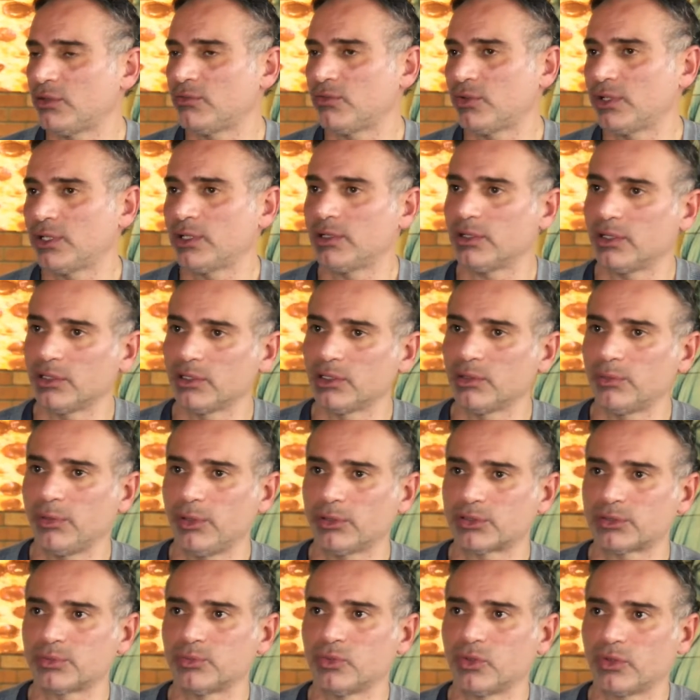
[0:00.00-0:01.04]
have went a little
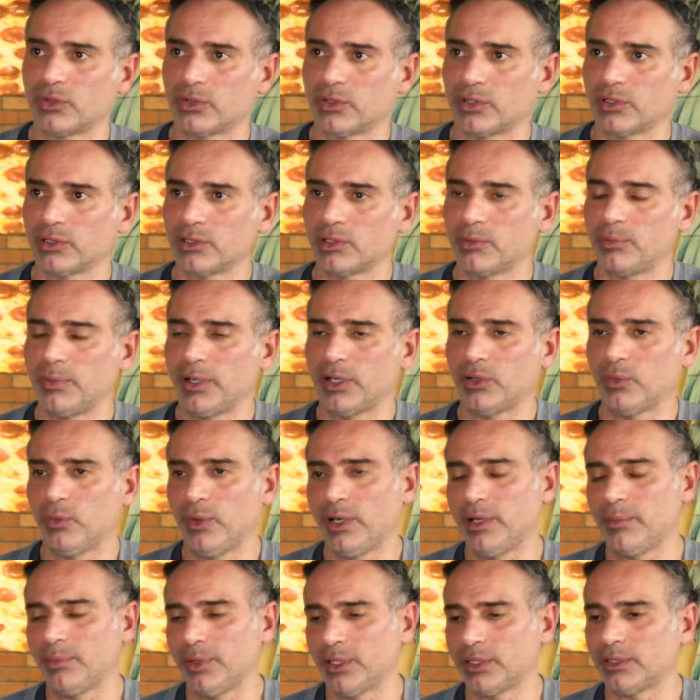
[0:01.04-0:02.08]
bit smoother, a little better
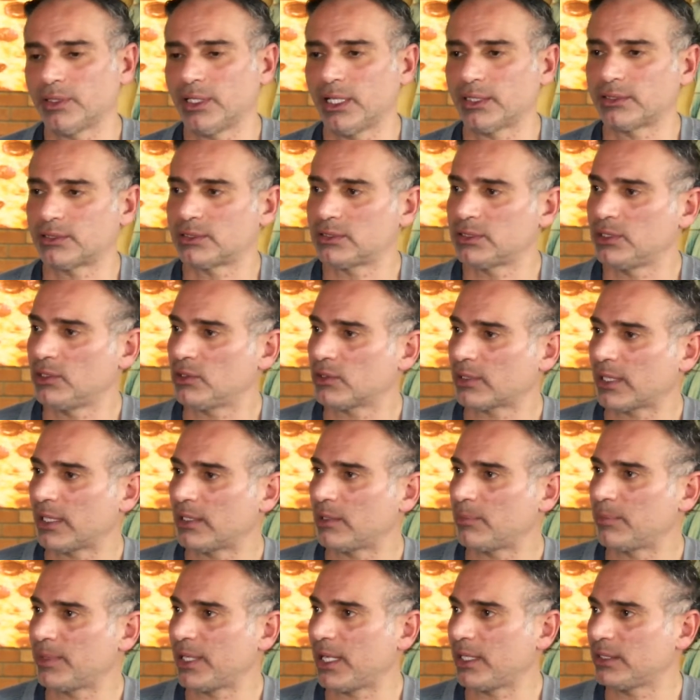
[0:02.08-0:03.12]
way. But that's kind
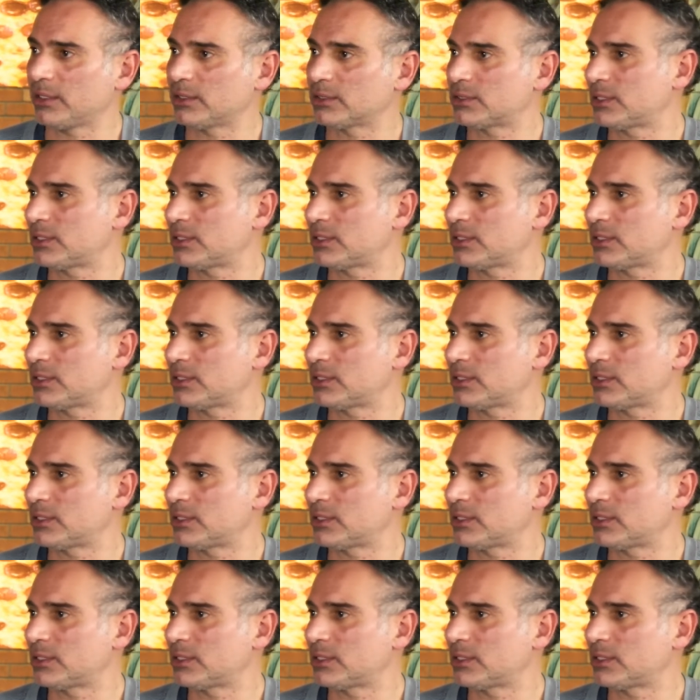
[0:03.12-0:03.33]
of behind us.